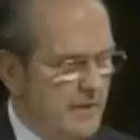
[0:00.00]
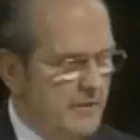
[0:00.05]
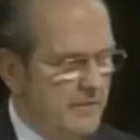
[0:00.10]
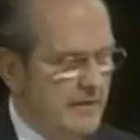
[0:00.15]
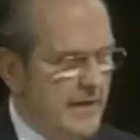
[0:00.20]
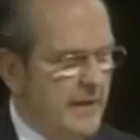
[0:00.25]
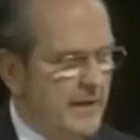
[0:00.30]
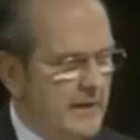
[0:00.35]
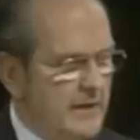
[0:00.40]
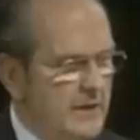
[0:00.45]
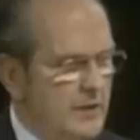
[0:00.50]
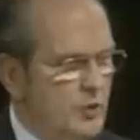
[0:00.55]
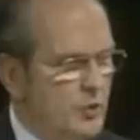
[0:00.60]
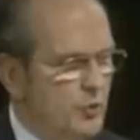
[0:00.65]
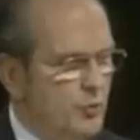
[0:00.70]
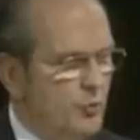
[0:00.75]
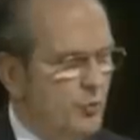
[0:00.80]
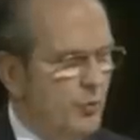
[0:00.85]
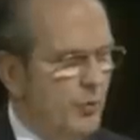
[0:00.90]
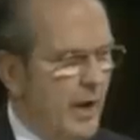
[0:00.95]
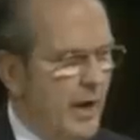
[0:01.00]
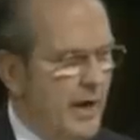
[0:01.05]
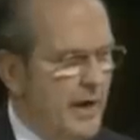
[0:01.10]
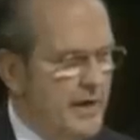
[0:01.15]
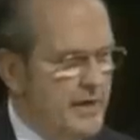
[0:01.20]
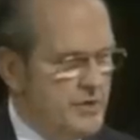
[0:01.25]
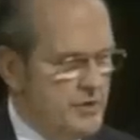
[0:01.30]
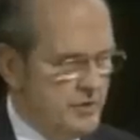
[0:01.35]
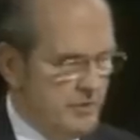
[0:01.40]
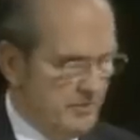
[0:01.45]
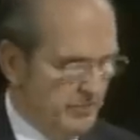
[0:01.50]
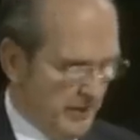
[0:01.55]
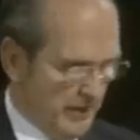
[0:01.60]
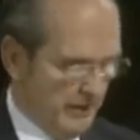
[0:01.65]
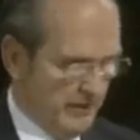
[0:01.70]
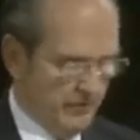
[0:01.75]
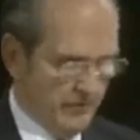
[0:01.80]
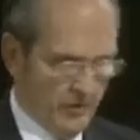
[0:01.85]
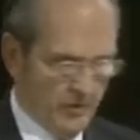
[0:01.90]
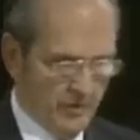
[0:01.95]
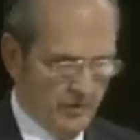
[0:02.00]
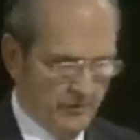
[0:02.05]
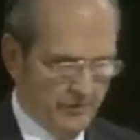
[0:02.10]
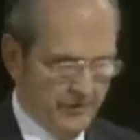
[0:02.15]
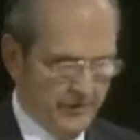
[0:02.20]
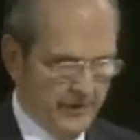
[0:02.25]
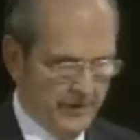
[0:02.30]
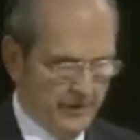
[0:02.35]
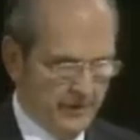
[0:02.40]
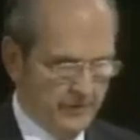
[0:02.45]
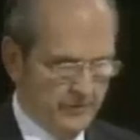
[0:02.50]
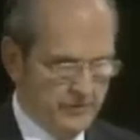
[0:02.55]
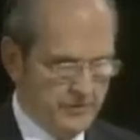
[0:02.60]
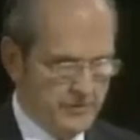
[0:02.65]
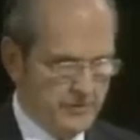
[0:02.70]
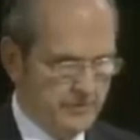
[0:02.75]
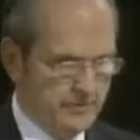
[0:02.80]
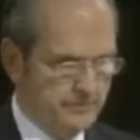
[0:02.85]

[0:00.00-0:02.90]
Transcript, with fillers: that he could rise above all things.